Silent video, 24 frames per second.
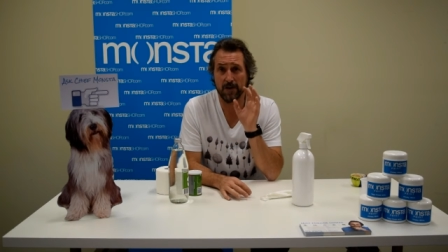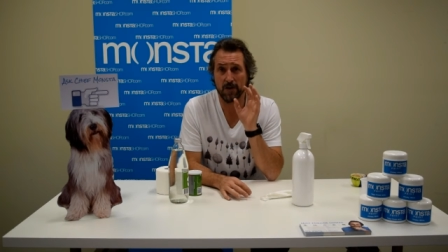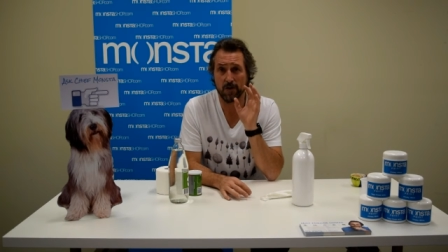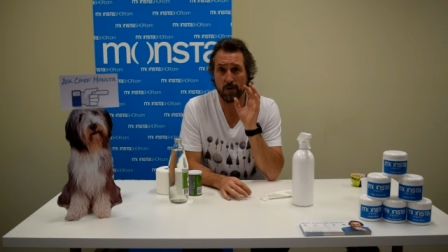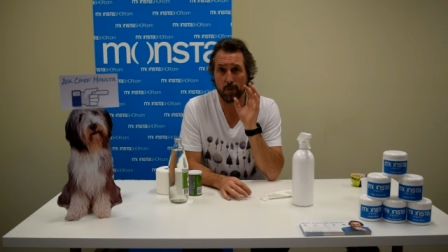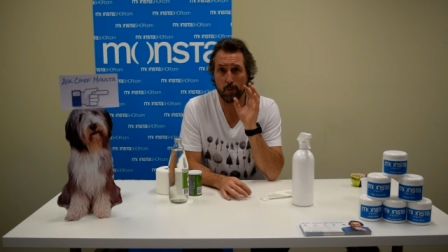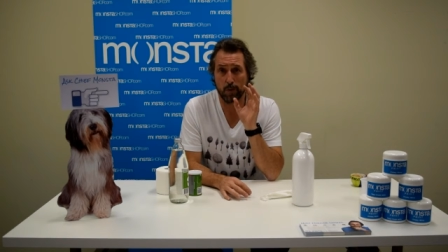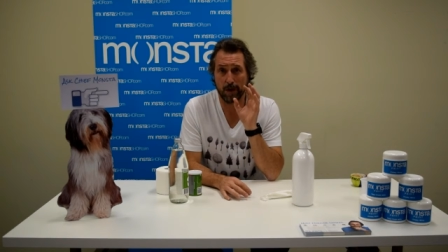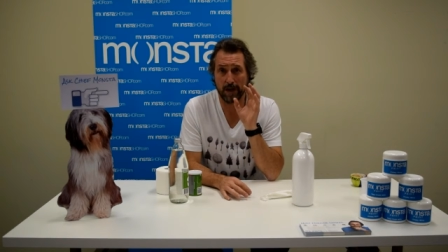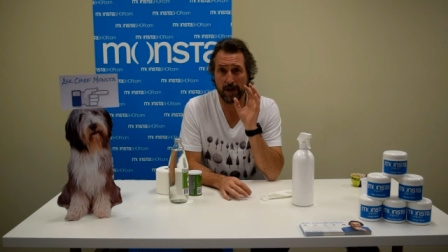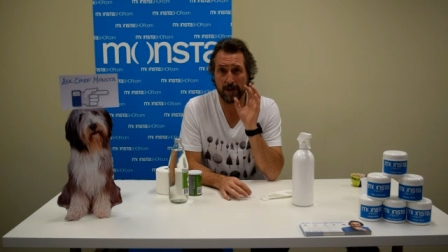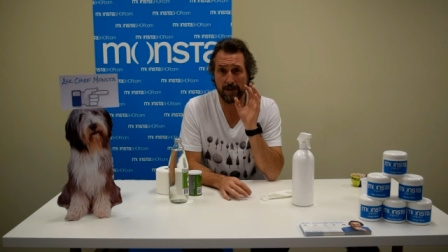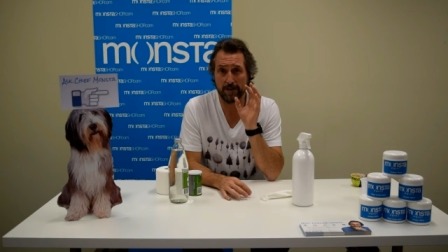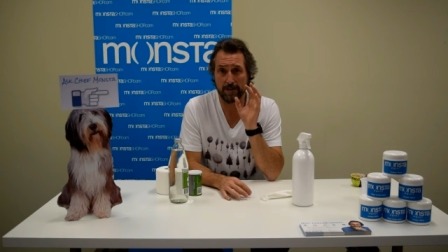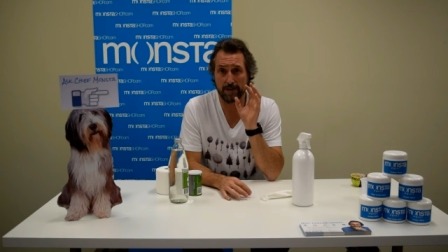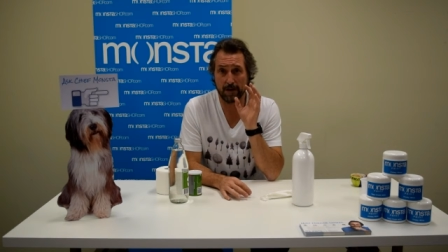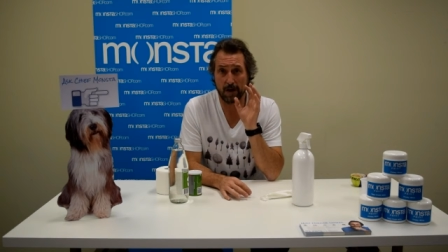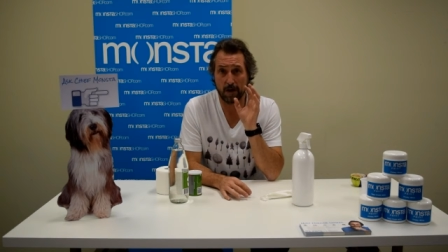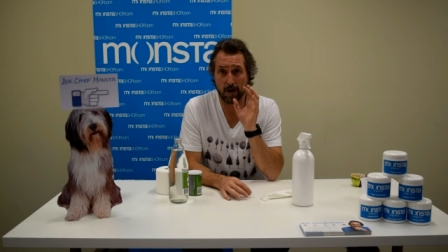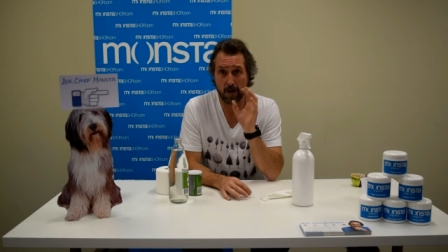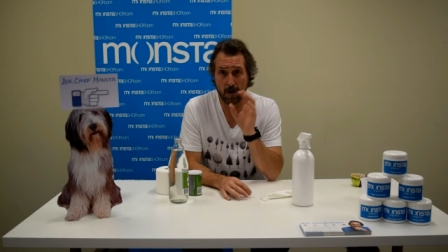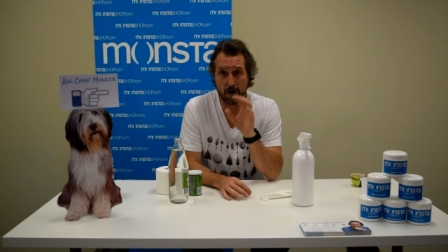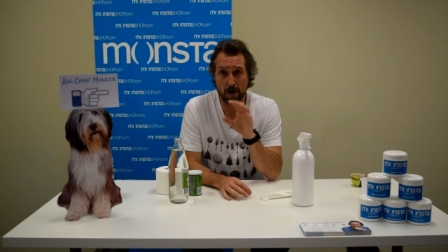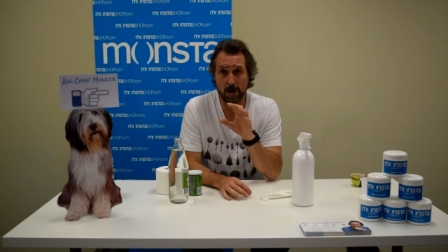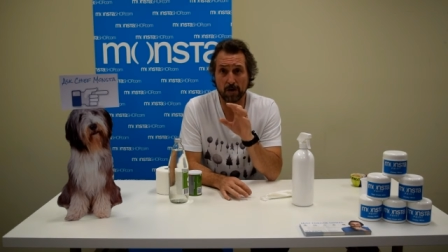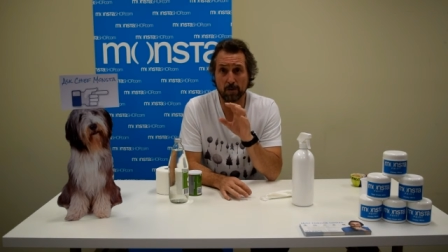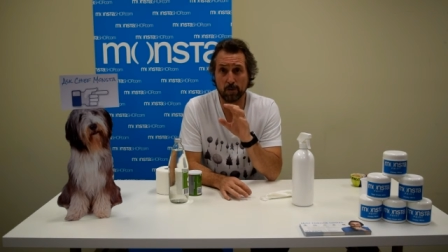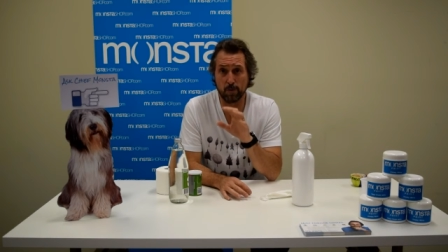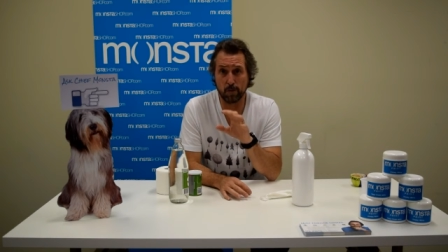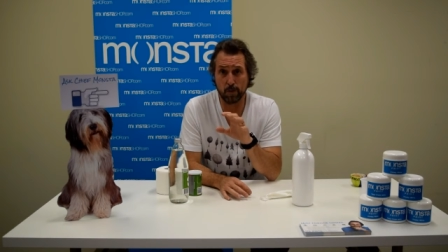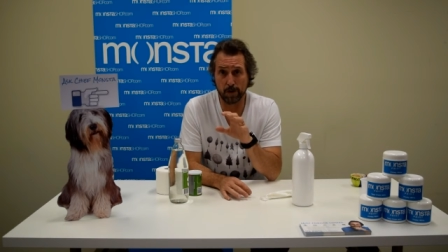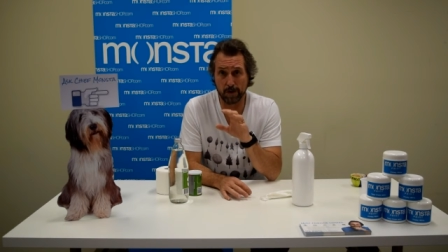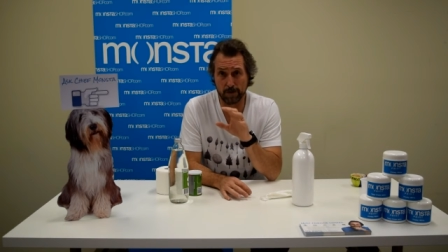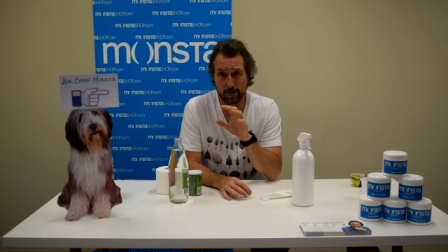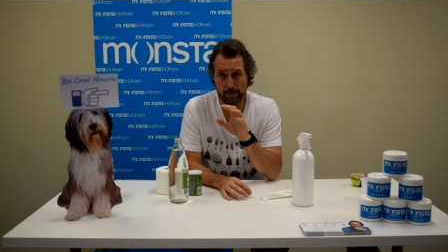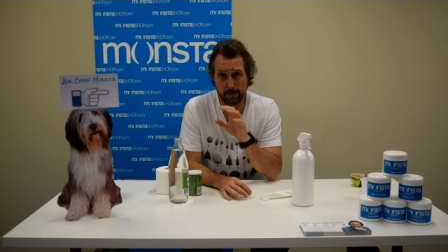with hot
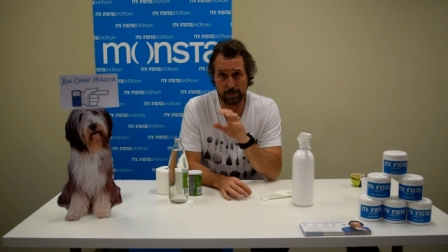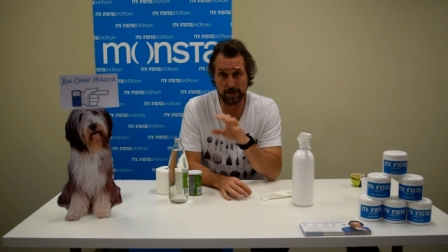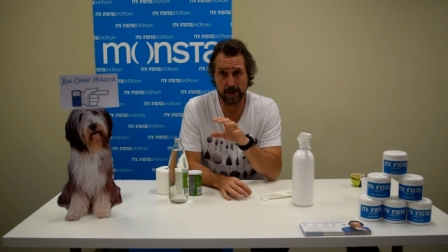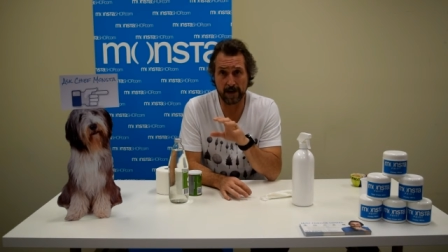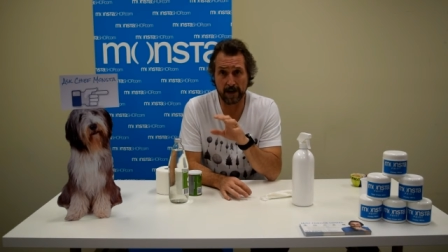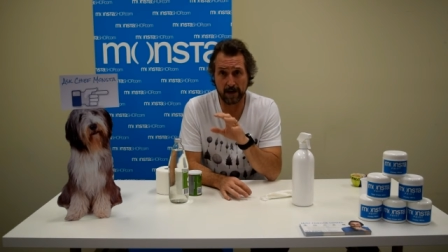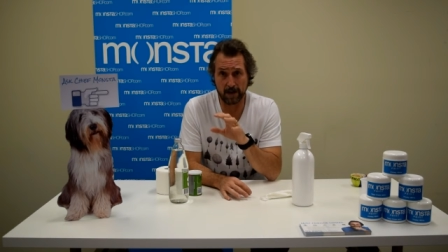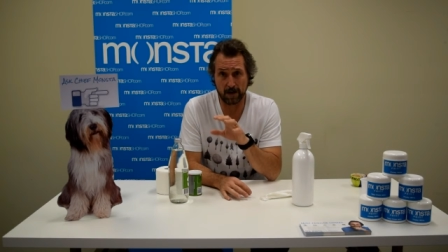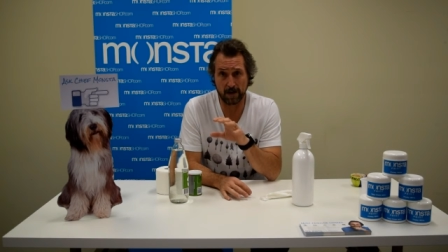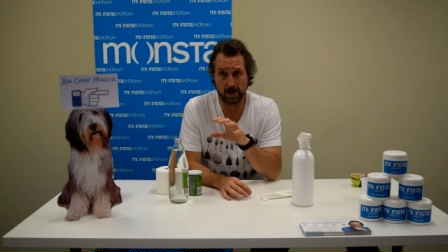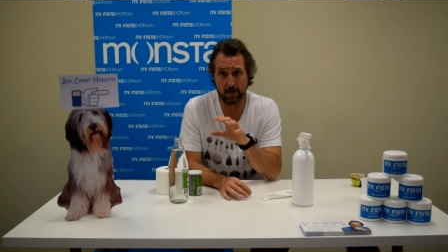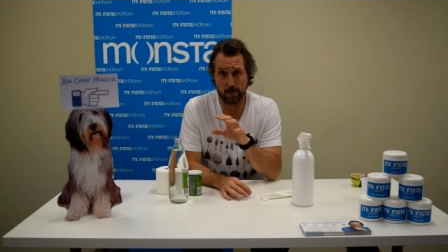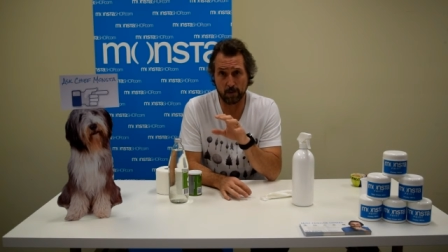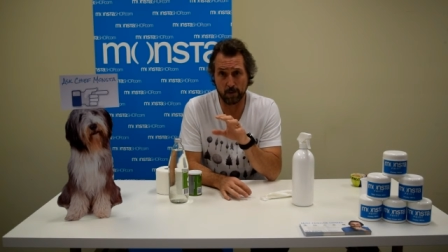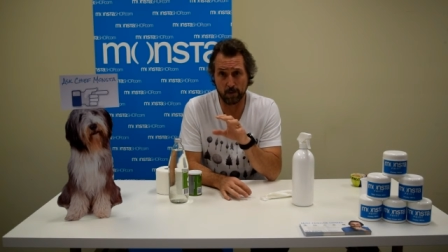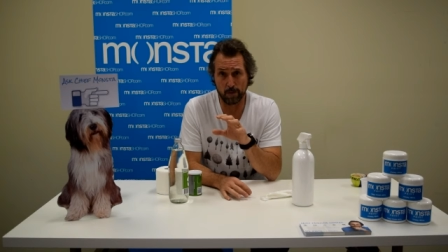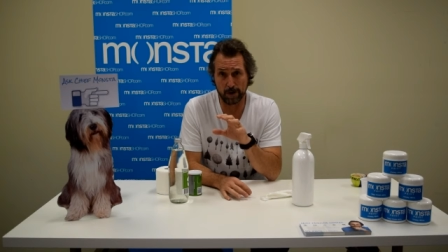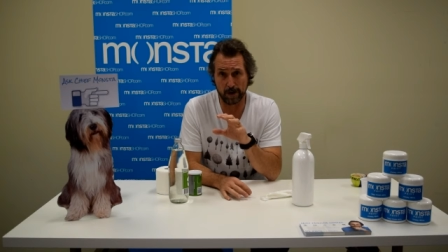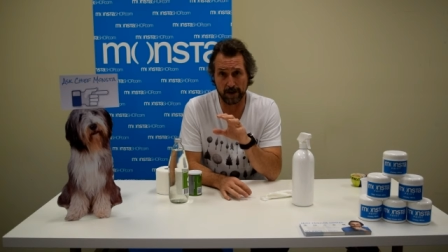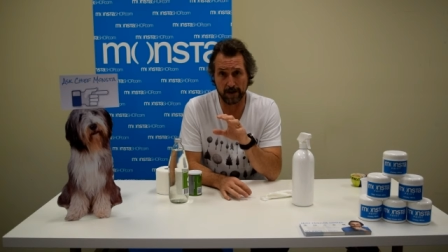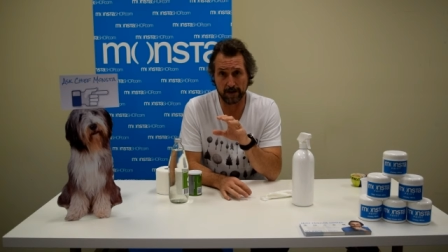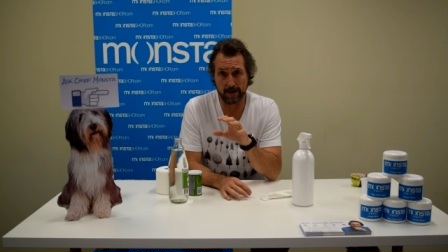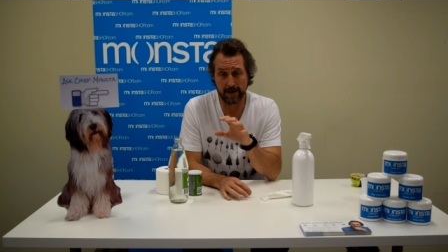water, really hot water,